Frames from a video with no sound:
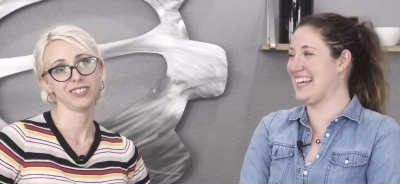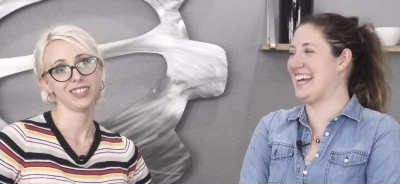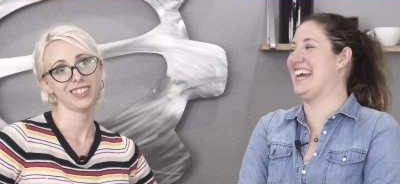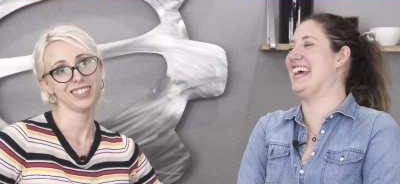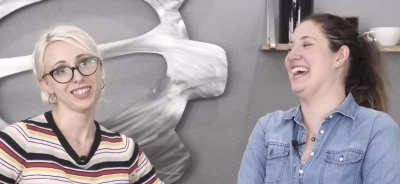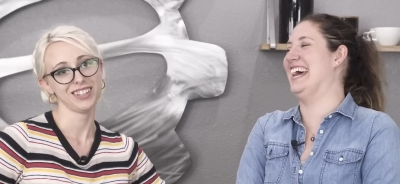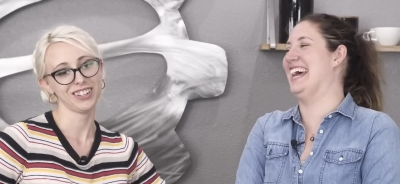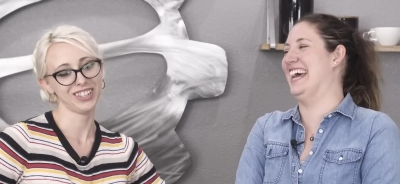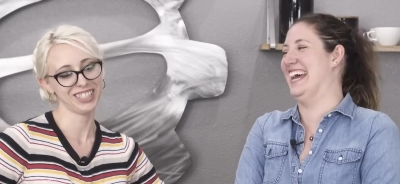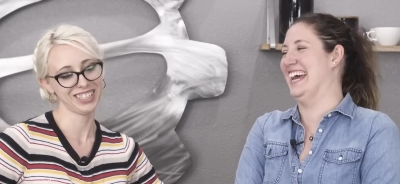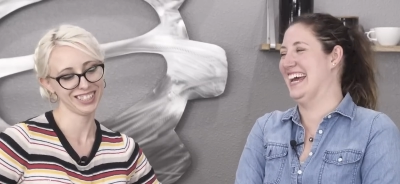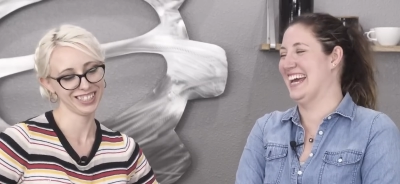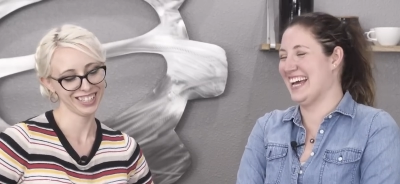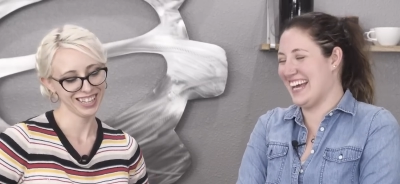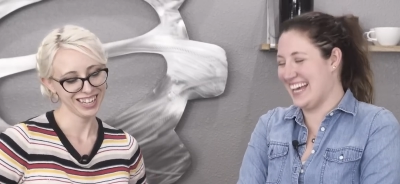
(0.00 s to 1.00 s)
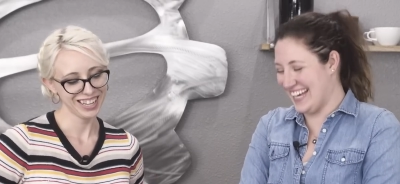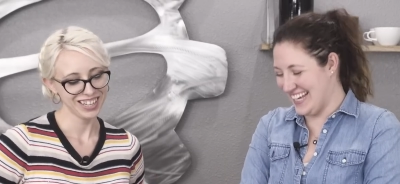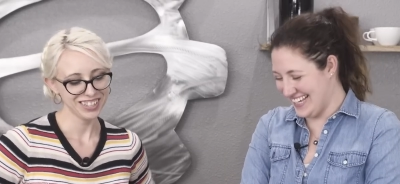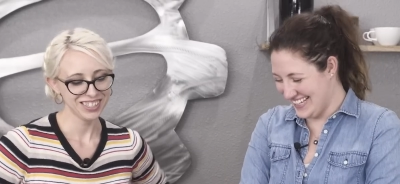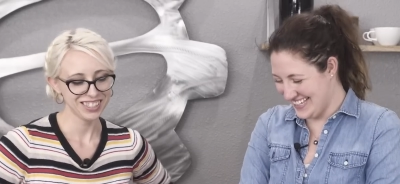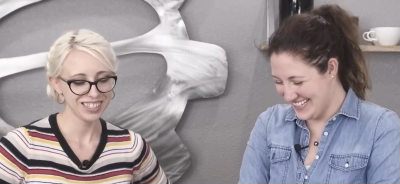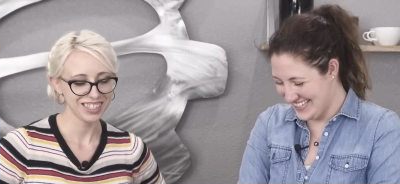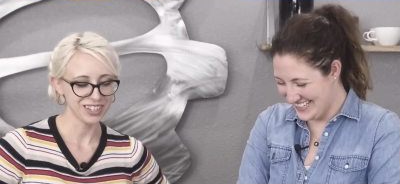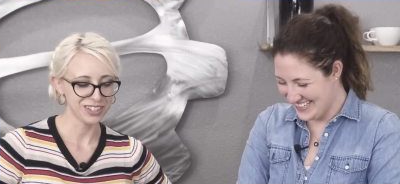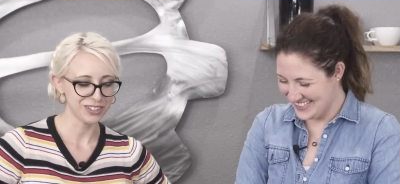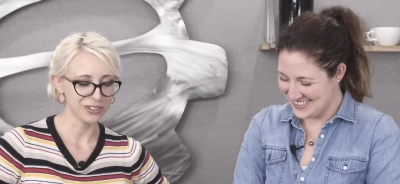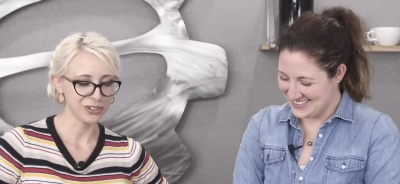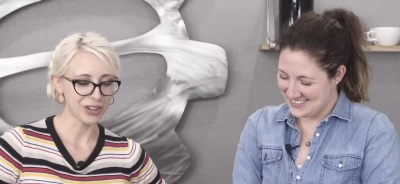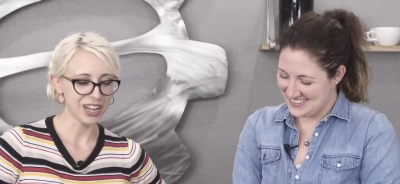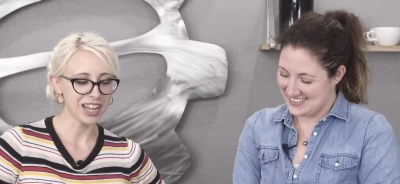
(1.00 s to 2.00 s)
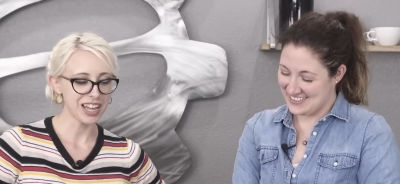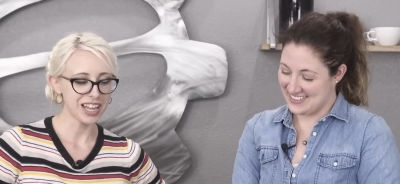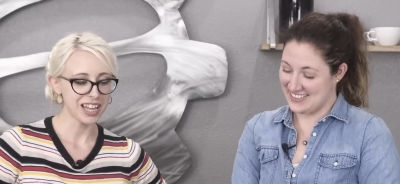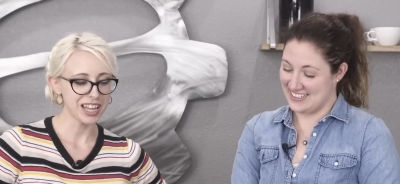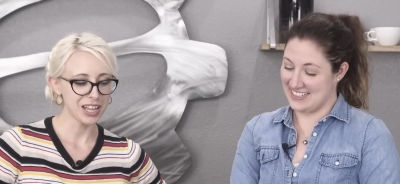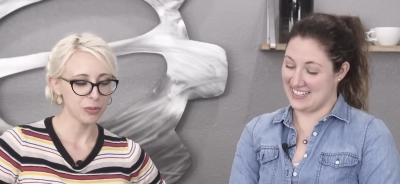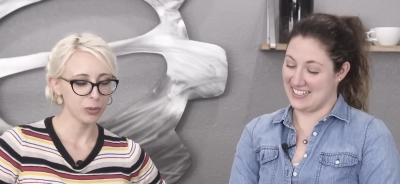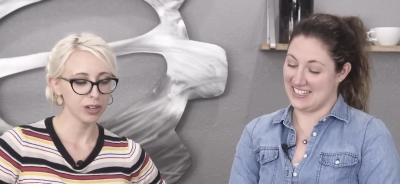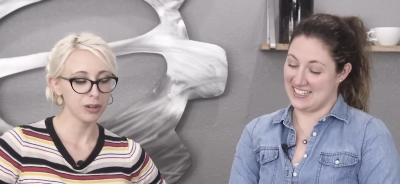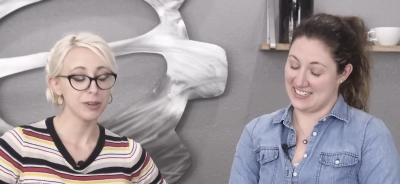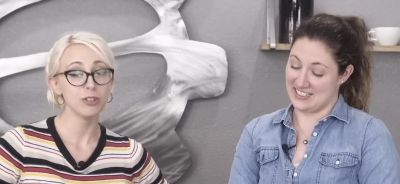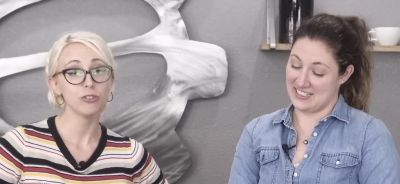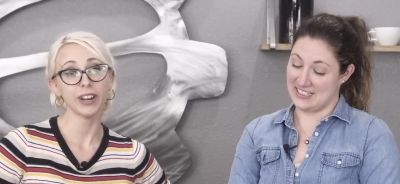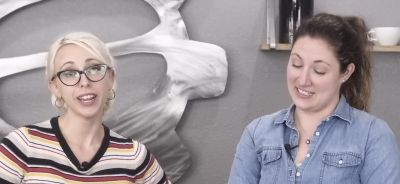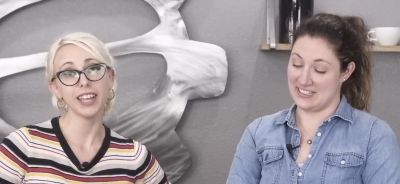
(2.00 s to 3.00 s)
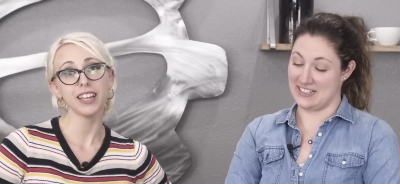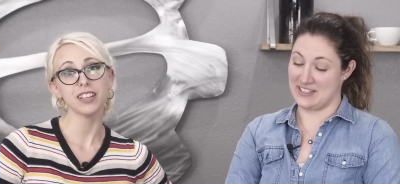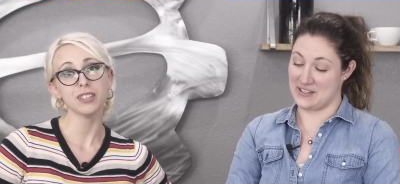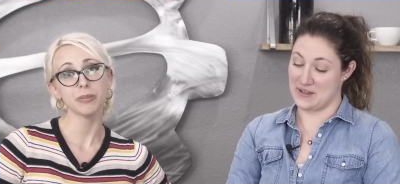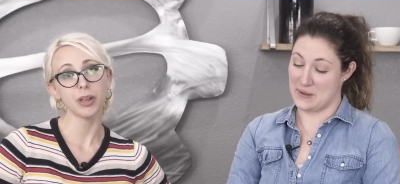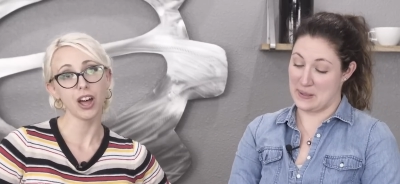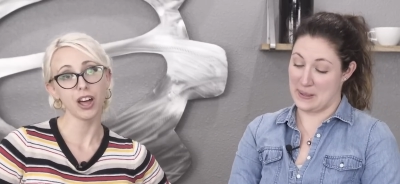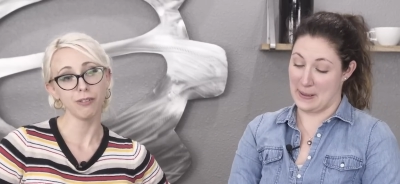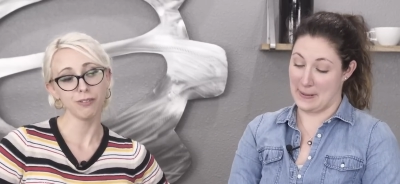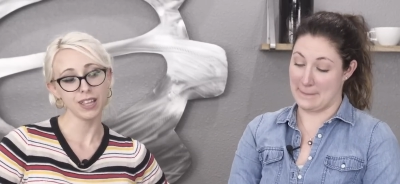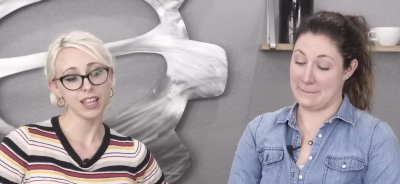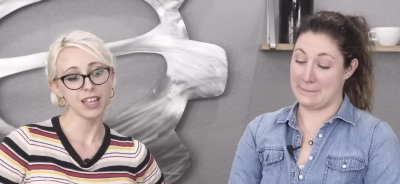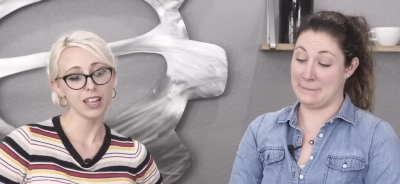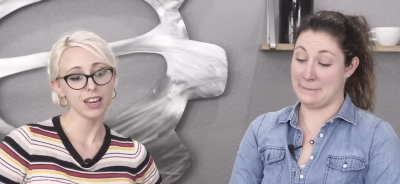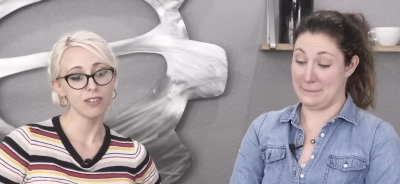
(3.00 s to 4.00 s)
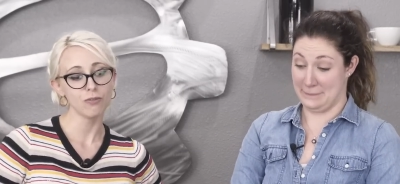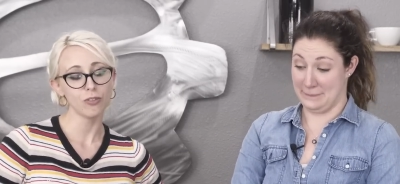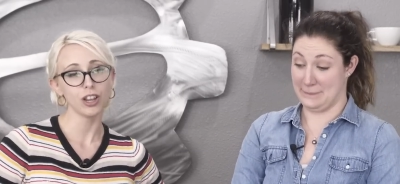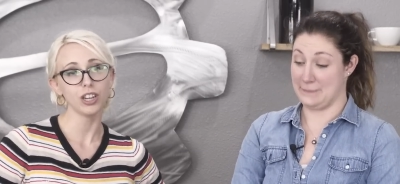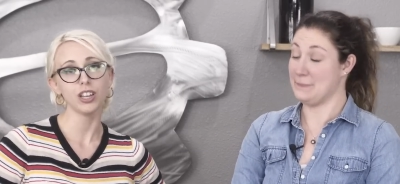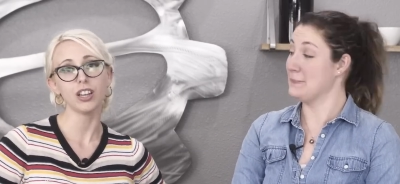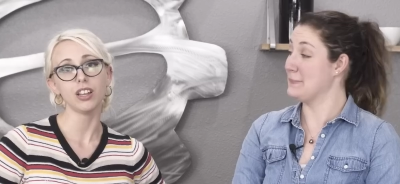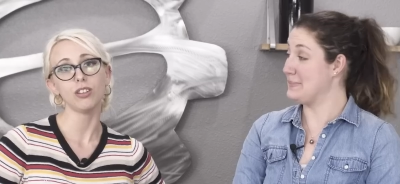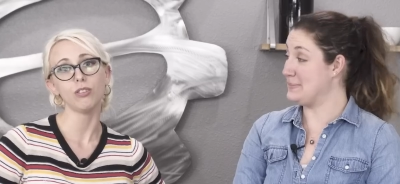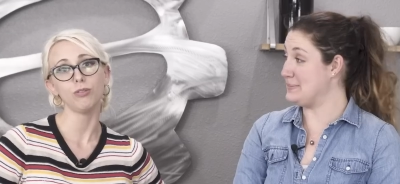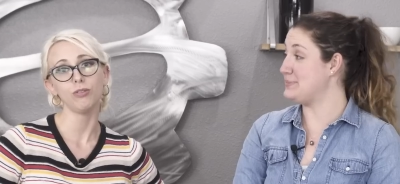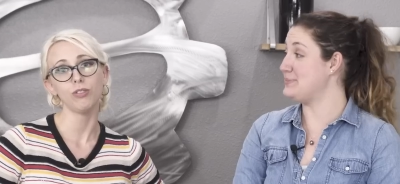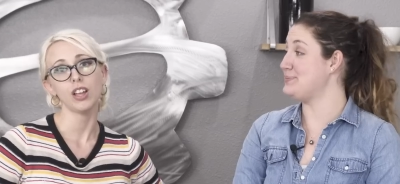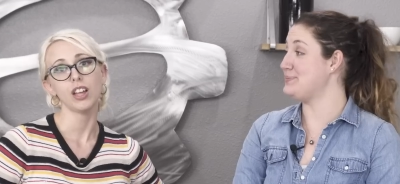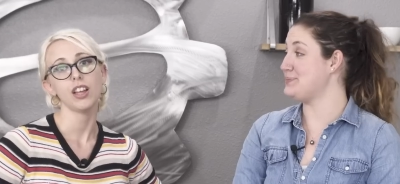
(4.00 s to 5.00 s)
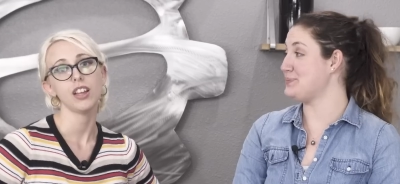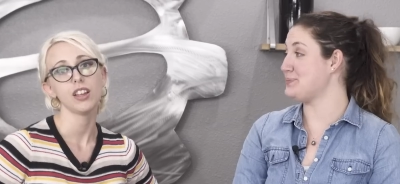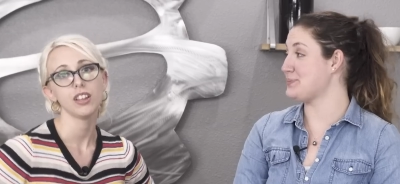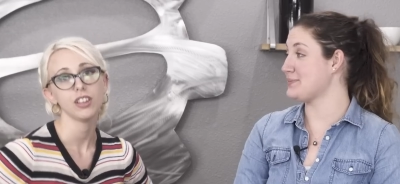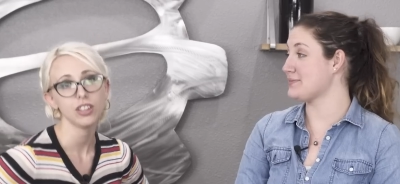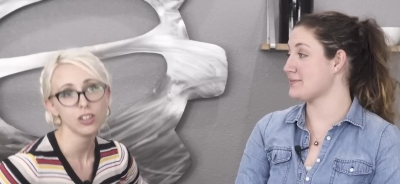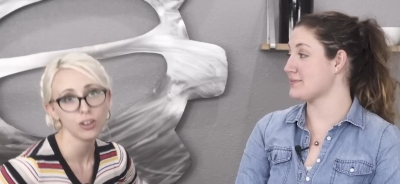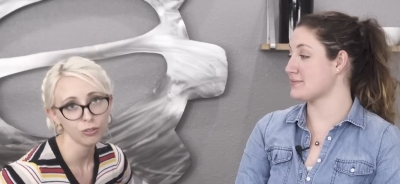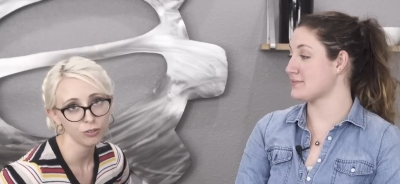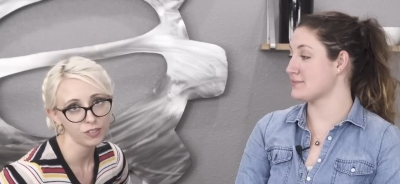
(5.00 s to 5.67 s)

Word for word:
Speaker 1: so, so uh, we're going to be drinking some coffee in front of your